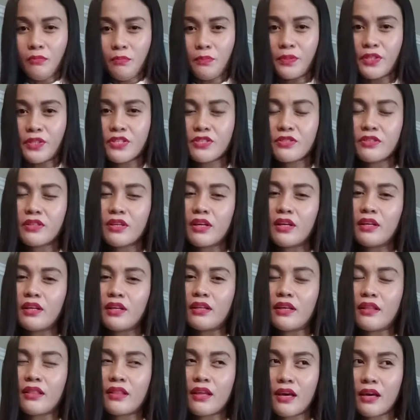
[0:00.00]
personal,
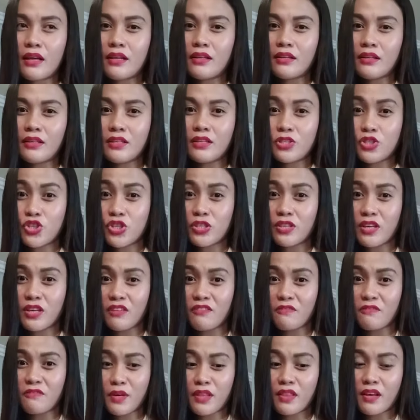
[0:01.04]
and then she
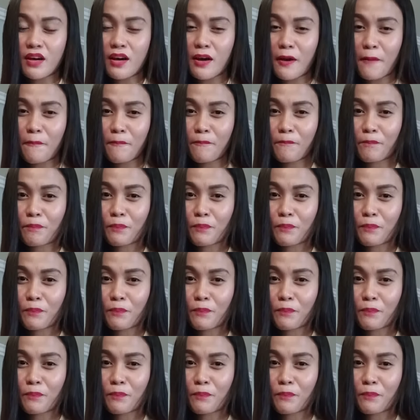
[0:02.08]
gave me the